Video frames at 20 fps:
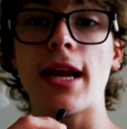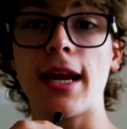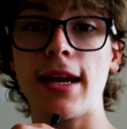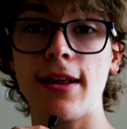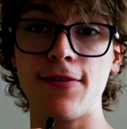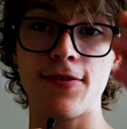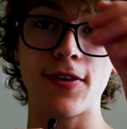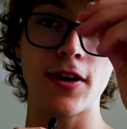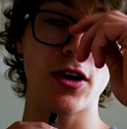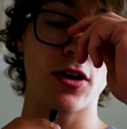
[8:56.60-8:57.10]

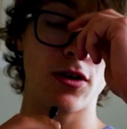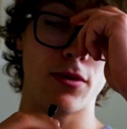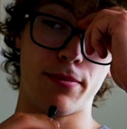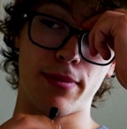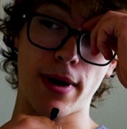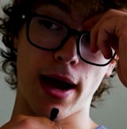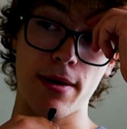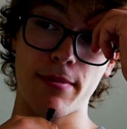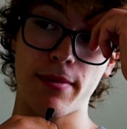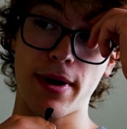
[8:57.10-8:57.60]
anything on
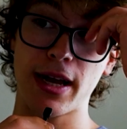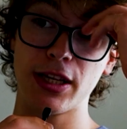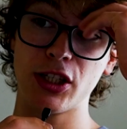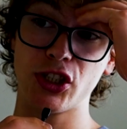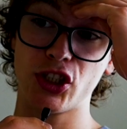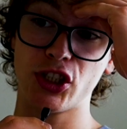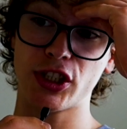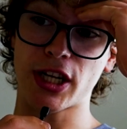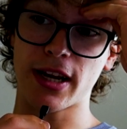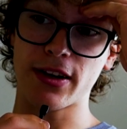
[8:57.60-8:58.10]
Batman
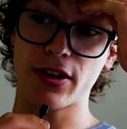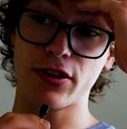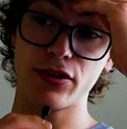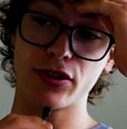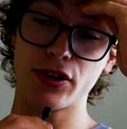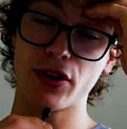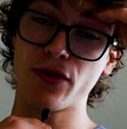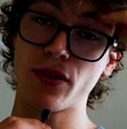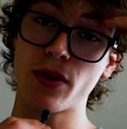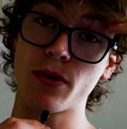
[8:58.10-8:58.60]

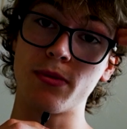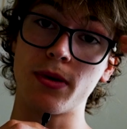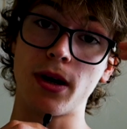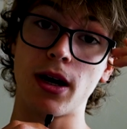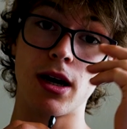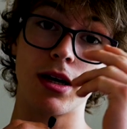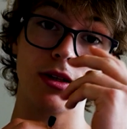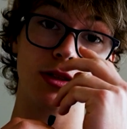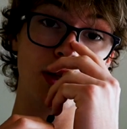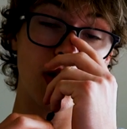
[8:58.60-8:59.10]
Shadows of the
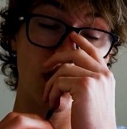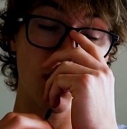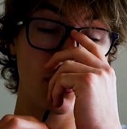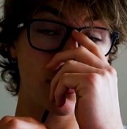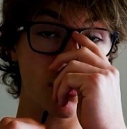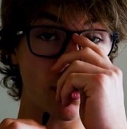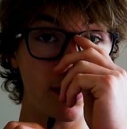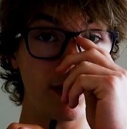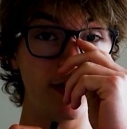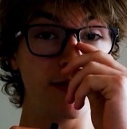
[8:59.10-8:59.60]
Past.
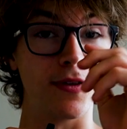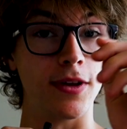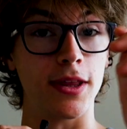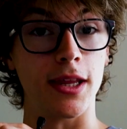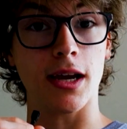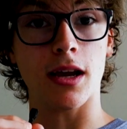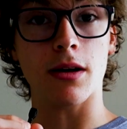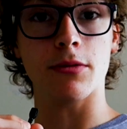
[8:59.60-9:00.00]
The only thing that